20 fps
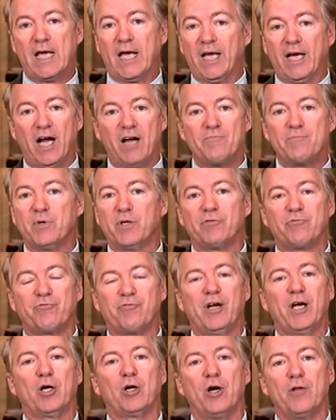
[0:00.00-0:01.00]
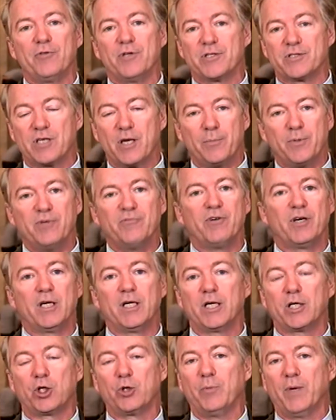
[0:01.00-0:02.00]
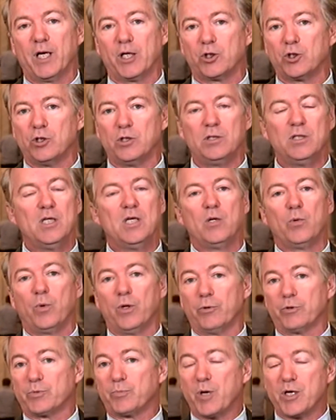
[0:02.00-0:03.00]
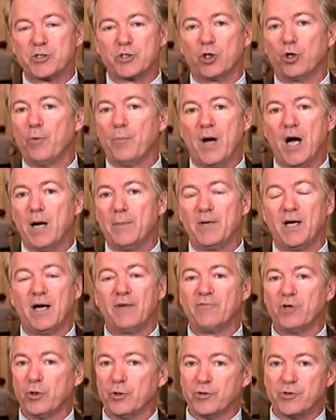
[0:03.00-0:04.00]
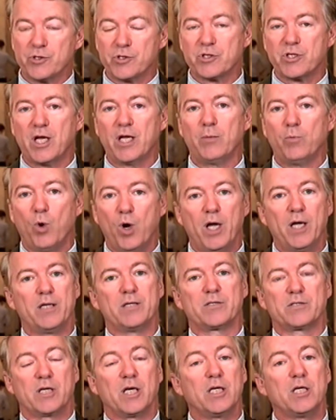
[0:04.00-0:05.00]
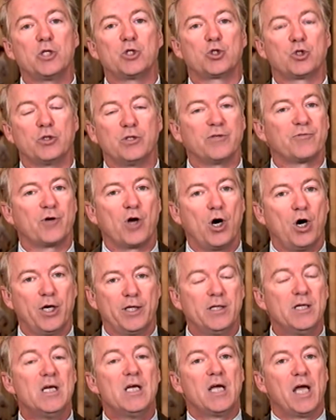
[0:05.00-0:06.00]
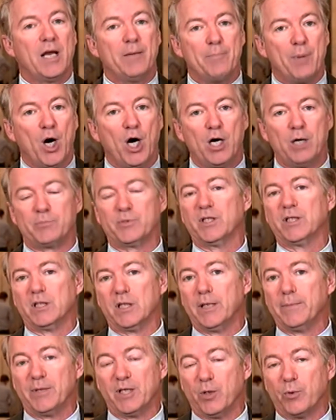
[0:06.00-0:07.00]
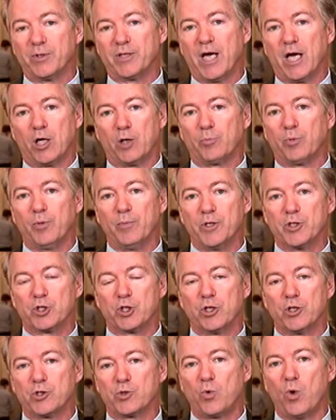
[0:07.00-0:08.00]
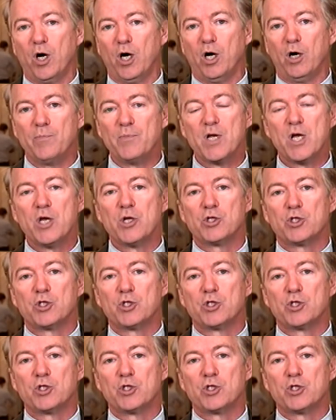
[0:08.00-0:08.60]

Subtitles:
And I've been fair on this. I've been very ecumenical. When it was President Obama, I voted the same way to say he shouldn't have gone and bombed in Libya without our permission as well.